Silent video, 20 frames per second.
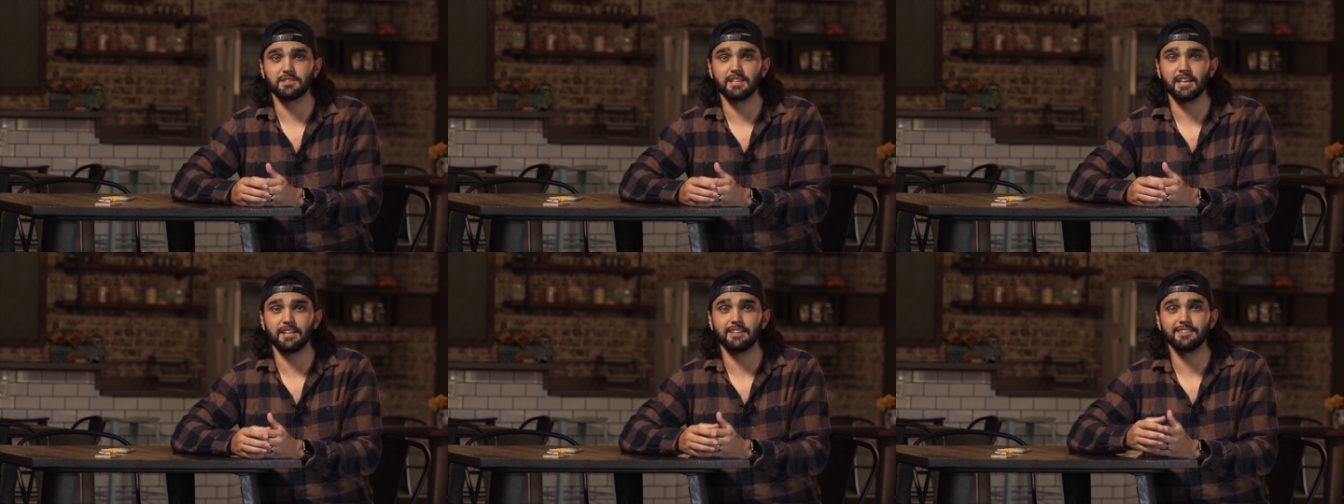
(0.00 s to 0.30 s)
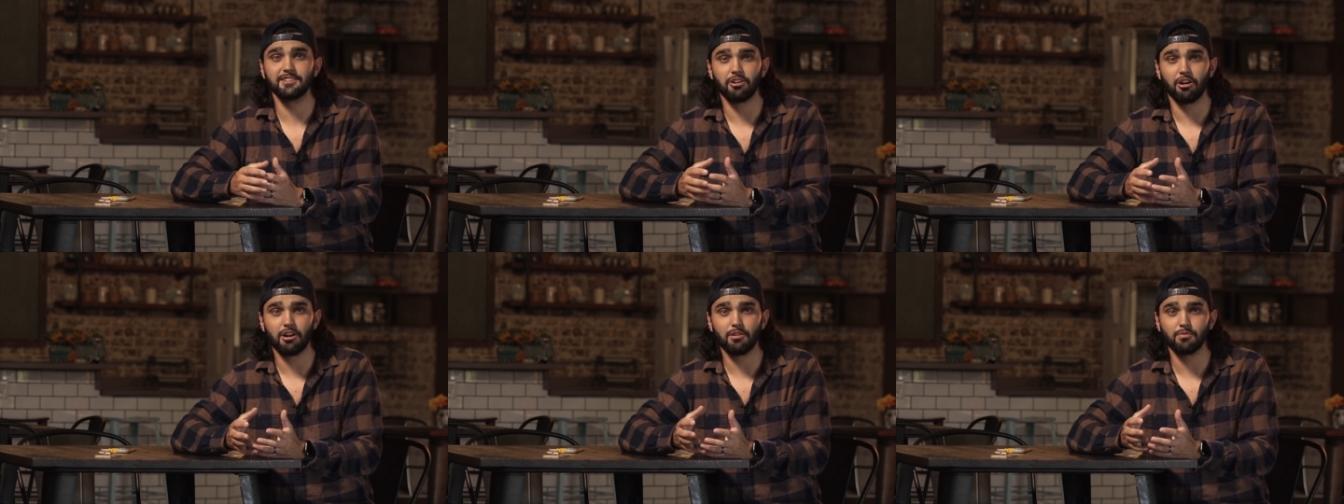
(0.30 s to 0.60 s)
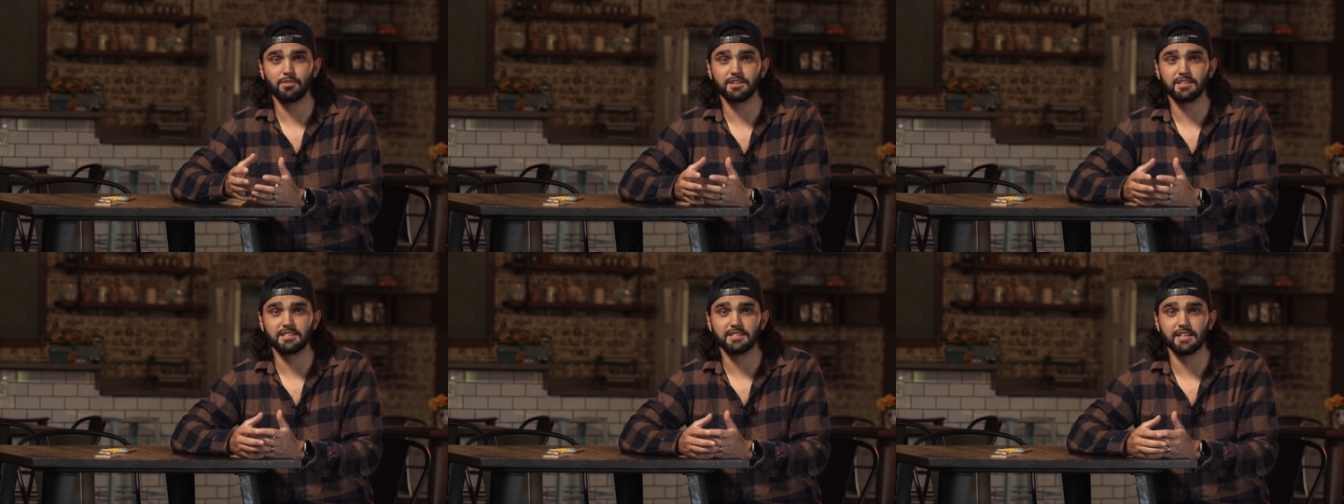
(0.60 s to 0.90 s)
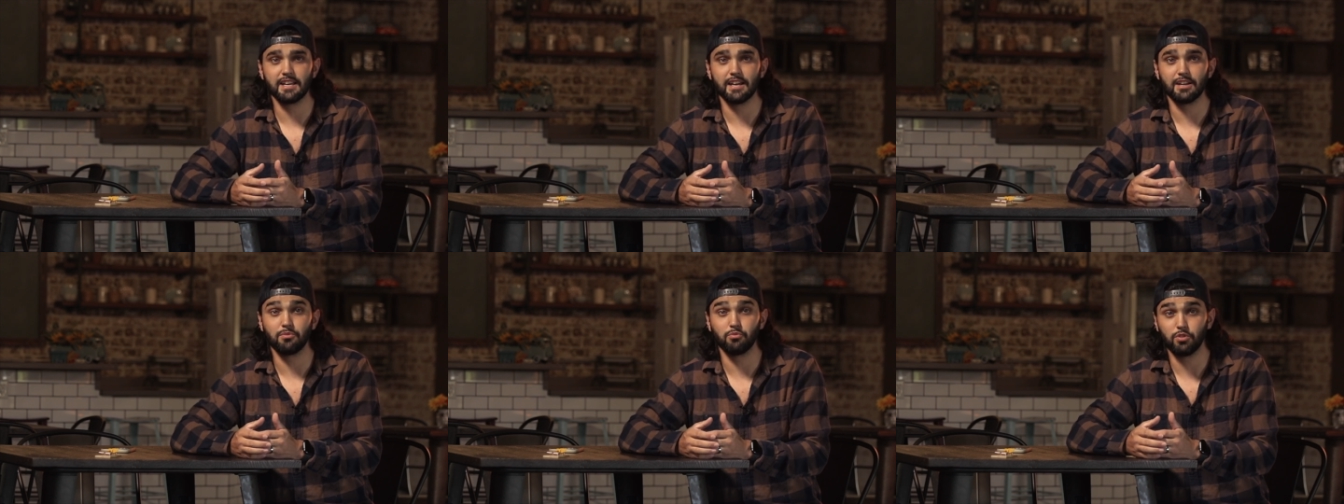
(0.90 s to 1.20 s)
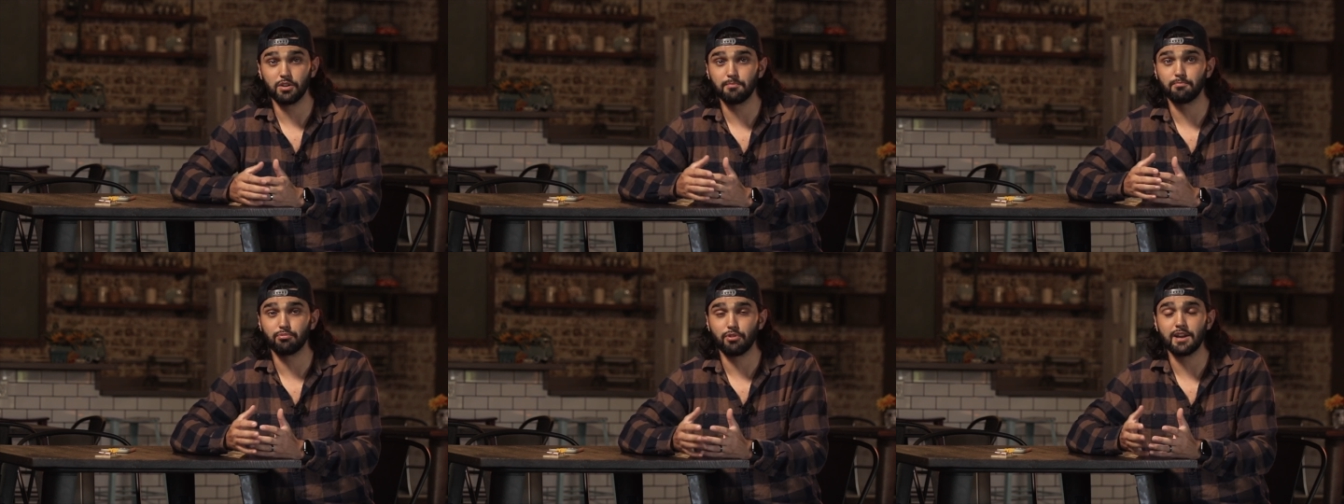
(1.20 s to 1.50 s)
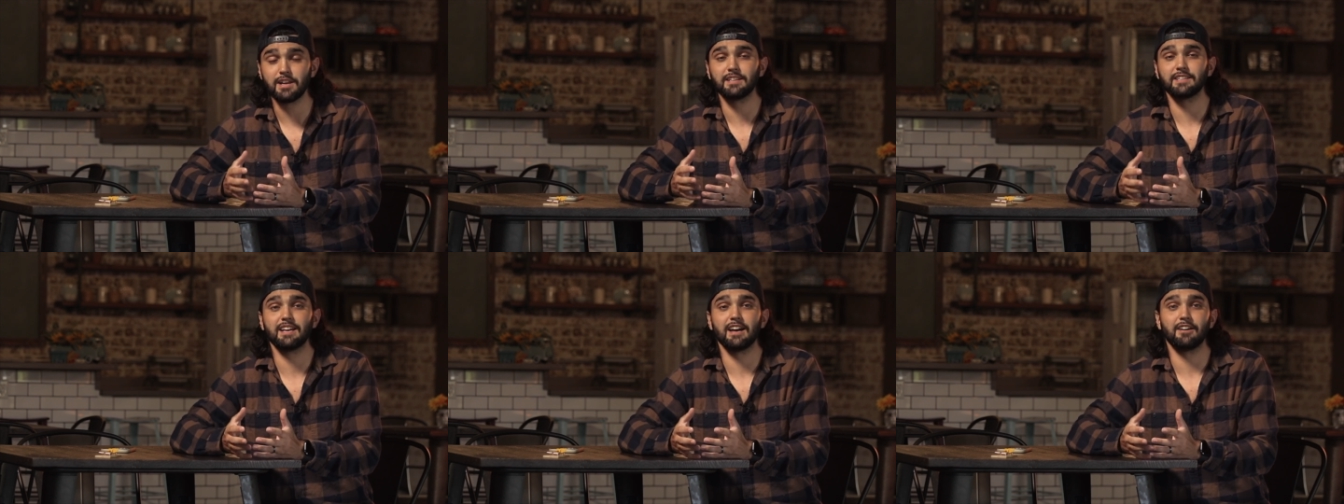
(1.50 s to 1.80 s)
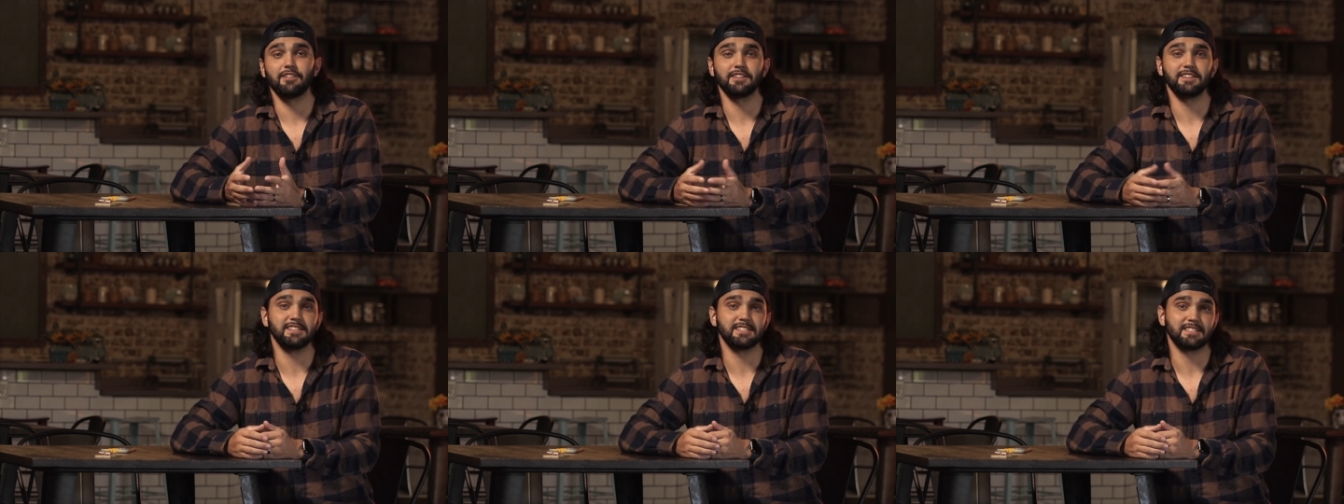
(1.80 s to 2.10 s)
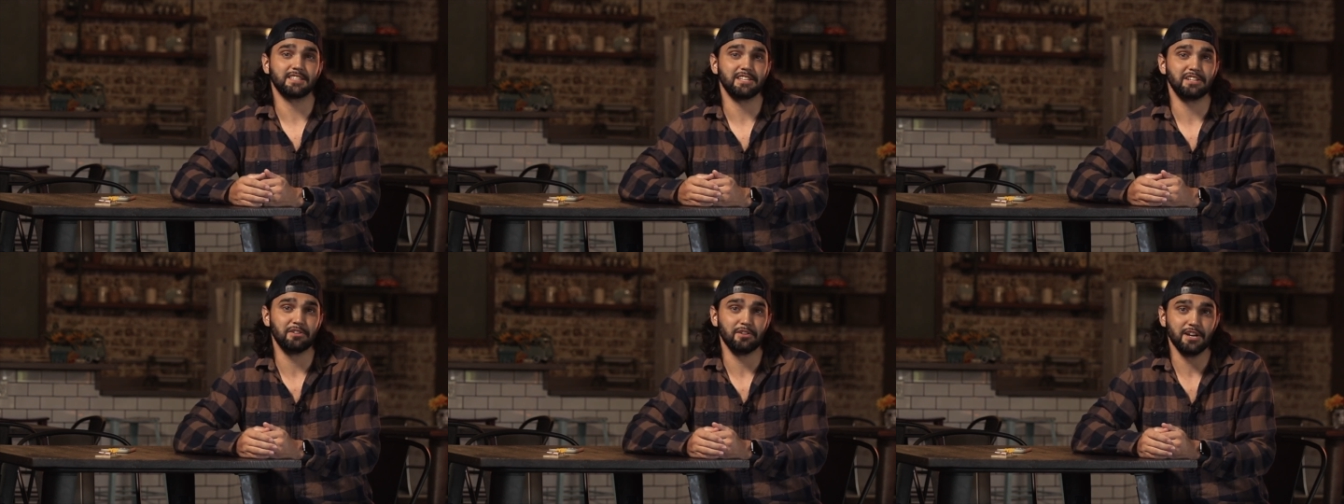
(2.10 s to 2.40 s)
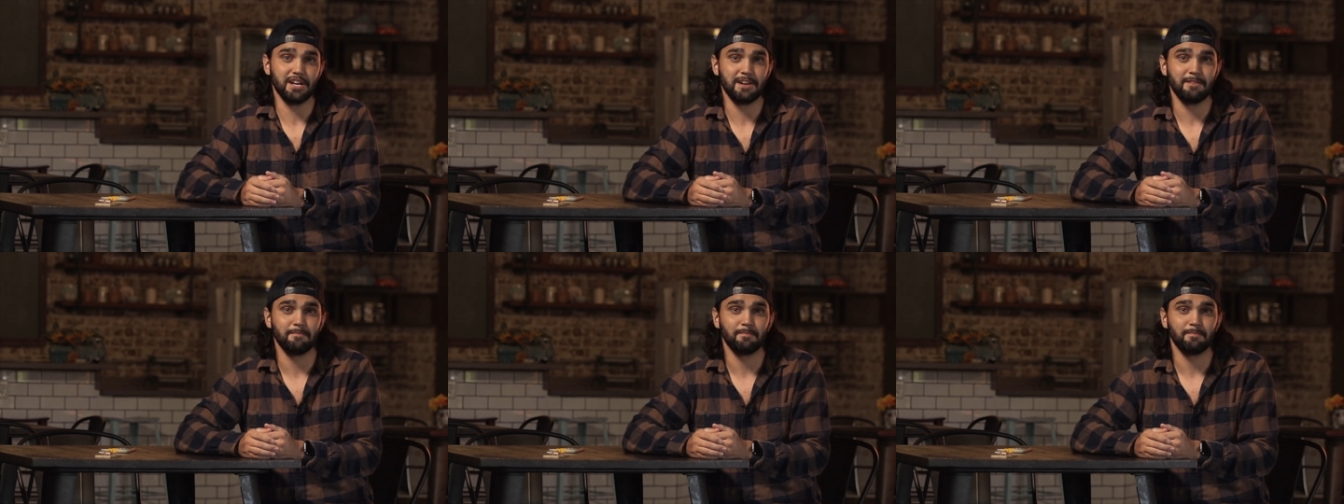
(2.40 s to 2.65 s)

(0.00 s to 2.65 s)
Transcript: that Darwin said would break down his theory.